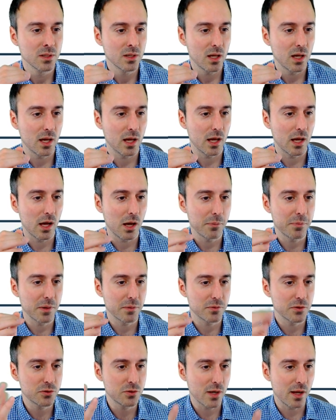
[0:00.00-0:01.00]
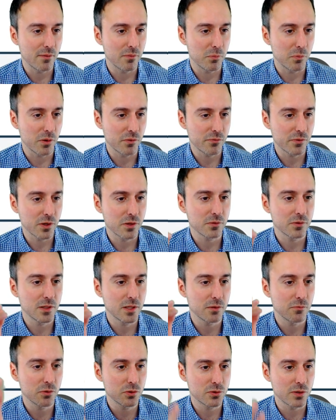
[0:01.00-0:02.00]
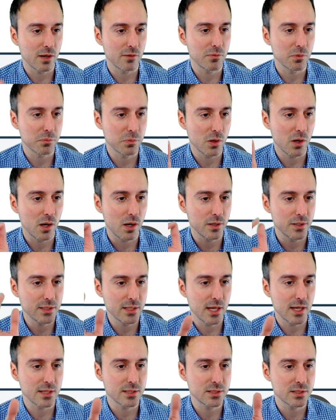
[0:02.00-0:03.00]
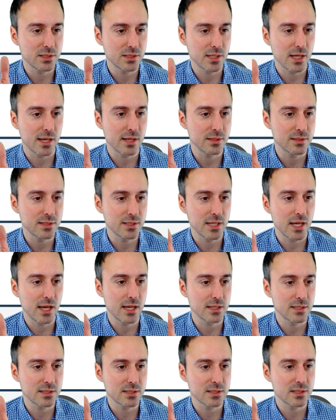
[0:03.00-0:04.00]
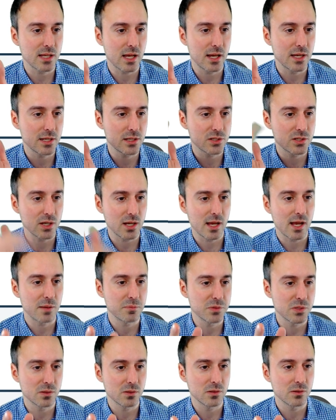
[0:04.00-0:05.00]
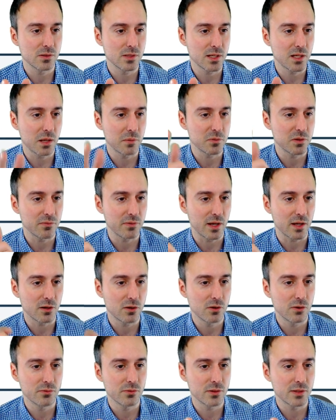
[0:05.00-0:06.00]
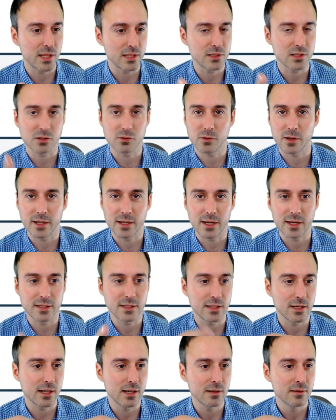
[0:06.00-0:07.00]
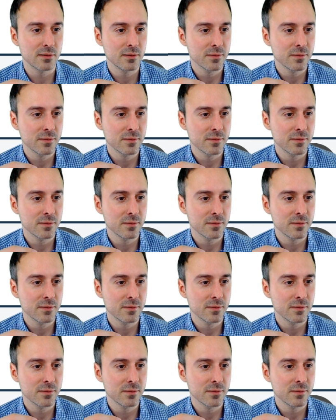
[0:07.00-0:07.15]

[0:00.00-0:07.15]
Uh, I'll be able to travel more frequently. We'll travel abroad. Yes, yes, yes. Aisha, absolutely. Come to Vancouver. That's a great idea.